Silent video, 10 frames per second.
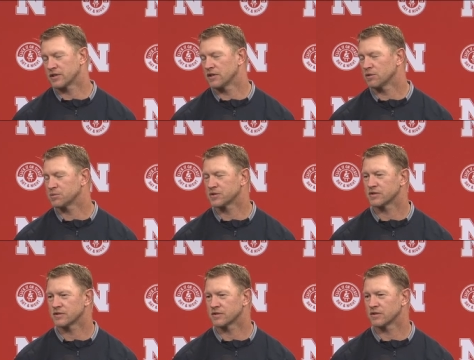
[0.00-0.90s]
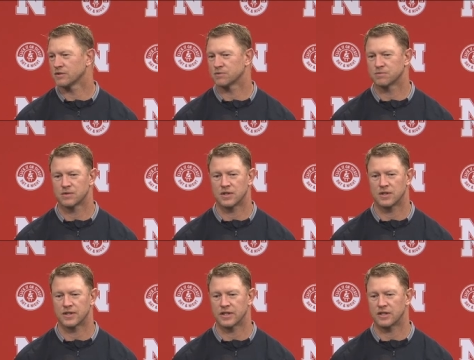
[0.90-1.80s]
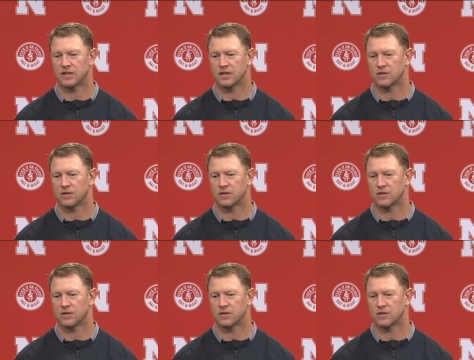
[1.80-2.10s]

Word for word: helps, and so uh, and it,